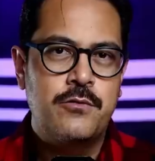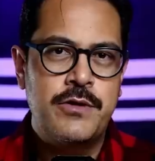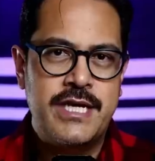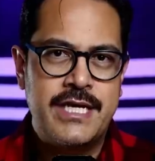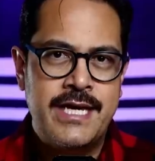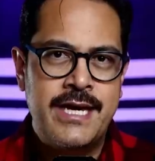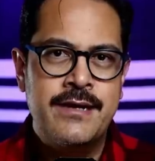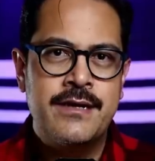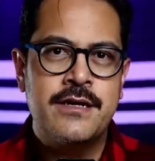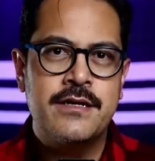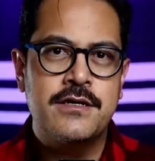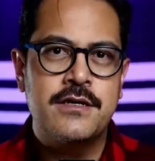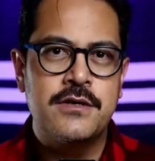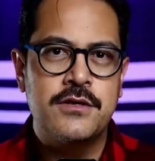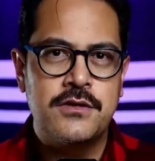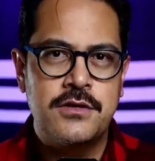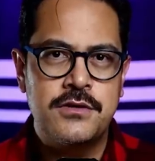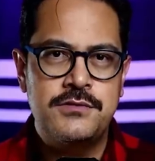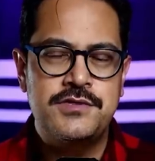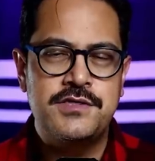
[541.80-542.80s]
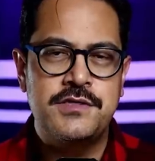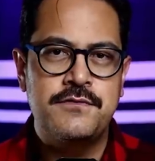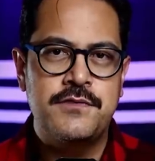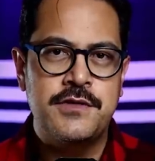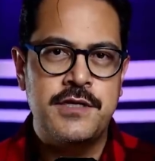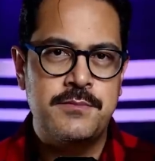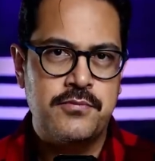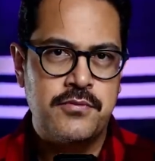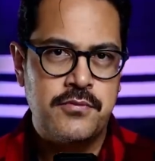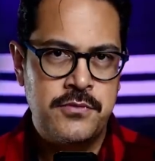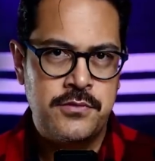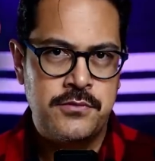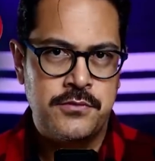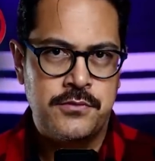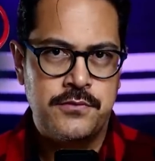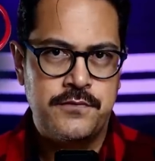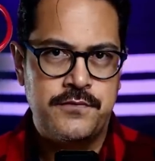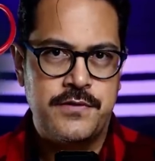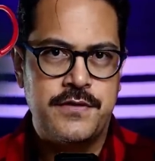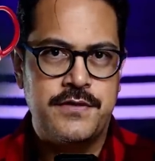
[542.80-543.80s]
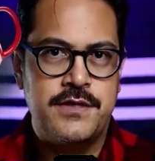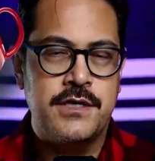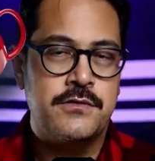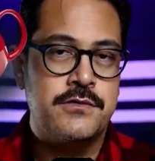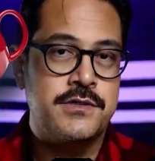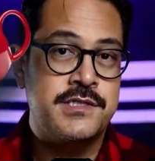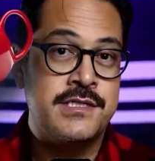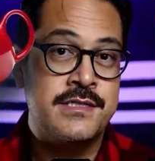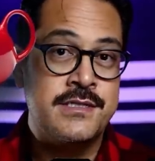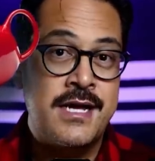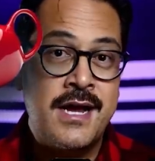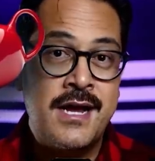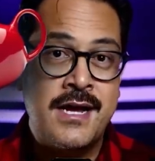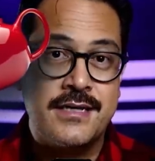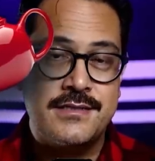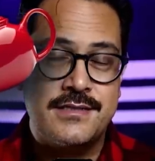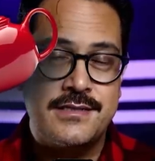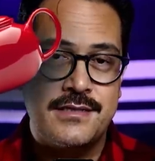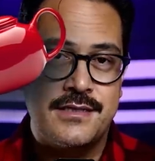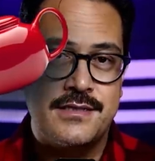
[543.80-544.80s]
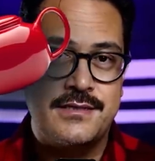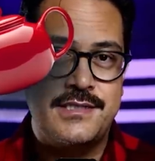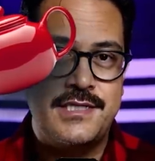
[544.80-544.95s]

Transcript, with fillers: we cannot conclusively prove that there is not a